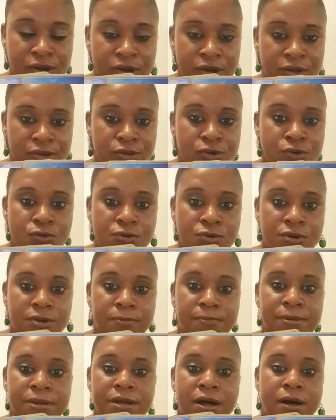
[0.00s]
you're going
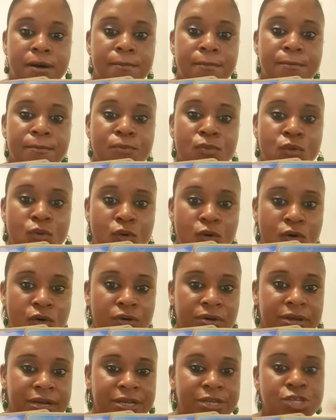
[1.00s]
to become
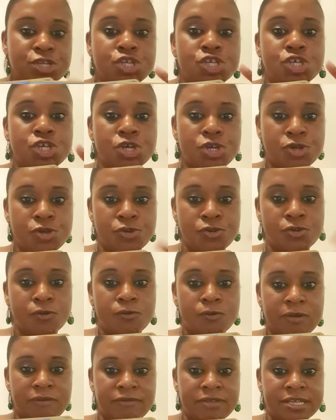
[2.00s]
more in tune
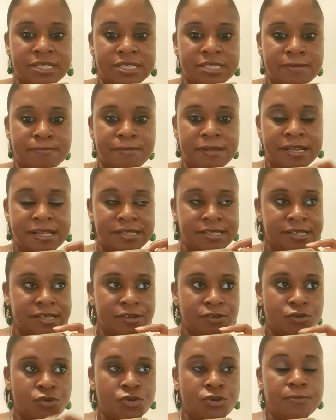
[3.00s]
with this ability.
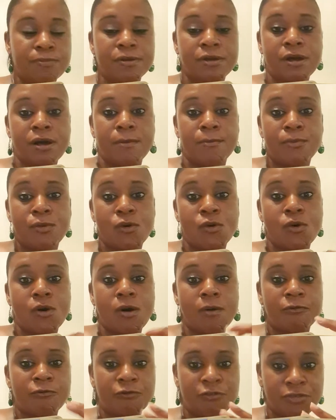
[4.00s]
You're going to become more
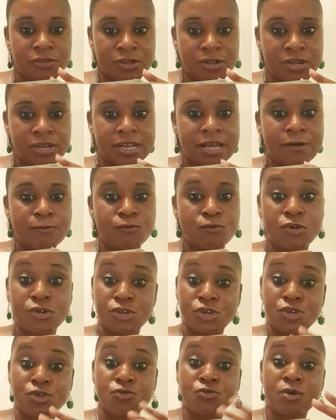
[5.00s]
confident that
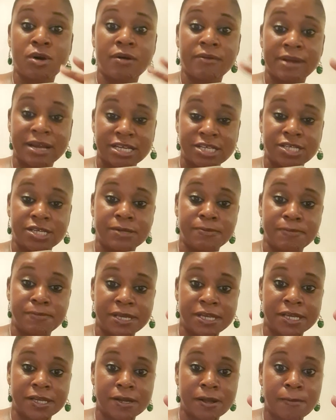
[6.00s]
what you are actually
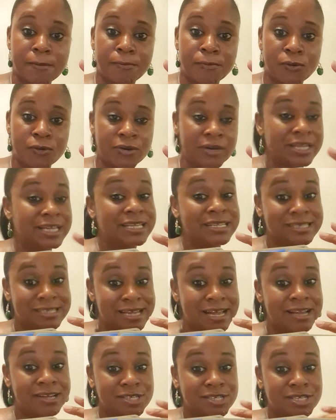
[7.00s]
picking up on is
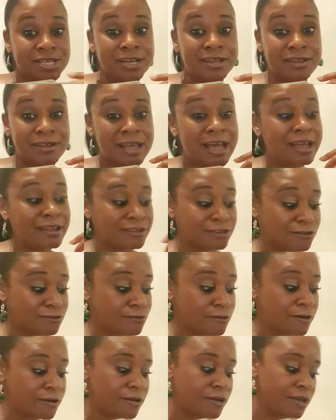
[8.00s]
actually
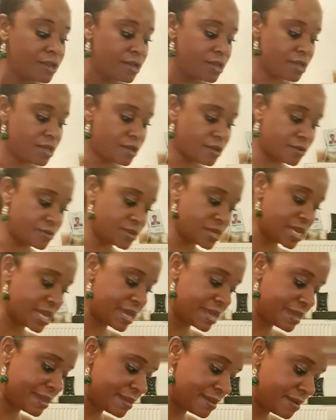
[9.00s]
accurate.
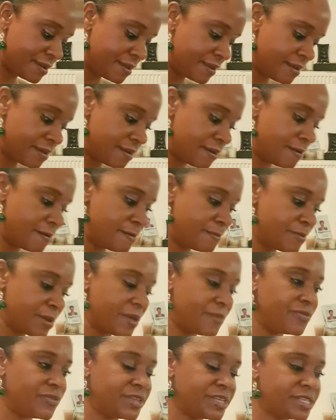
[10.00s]
Okay,
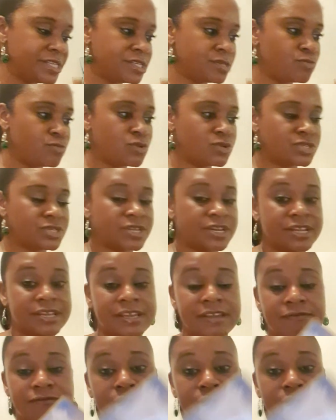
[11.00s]
and this is what's going to give